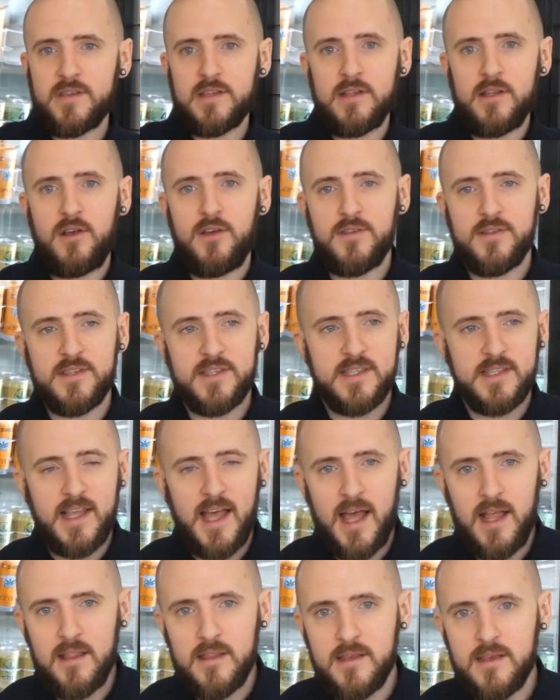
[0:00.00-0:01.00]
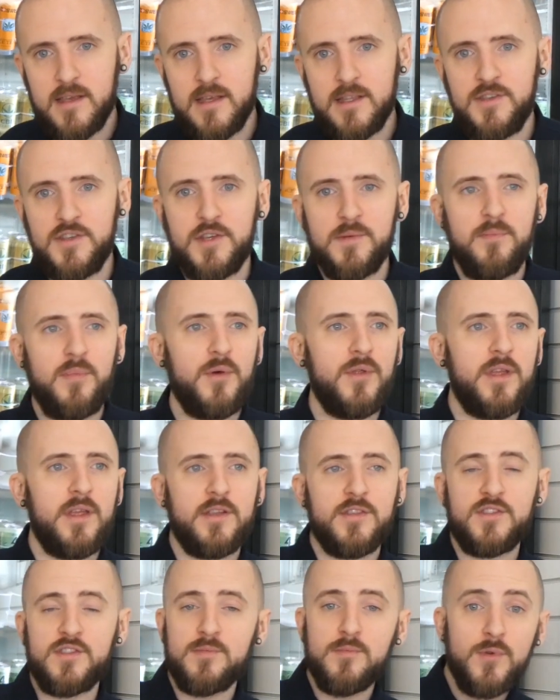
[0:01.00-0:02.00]
You drizzle it on salad, you
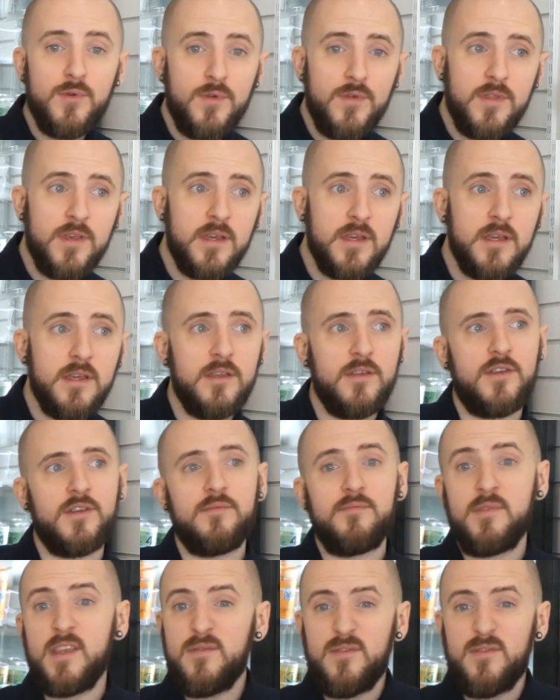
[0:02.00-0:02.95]
could put it in a smoothie,